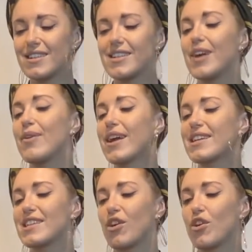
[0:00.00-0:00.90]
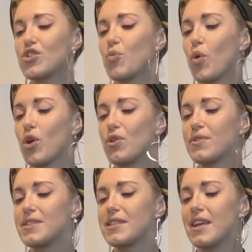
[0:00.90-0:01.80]
directing her to
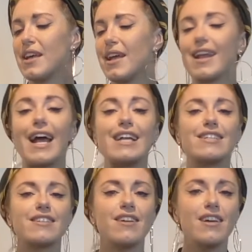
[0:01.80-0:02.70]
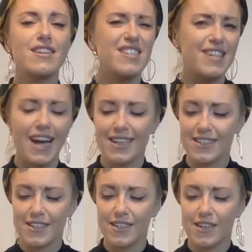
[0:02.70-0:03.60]
worlds less
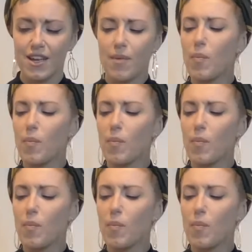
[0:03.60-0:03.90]
static,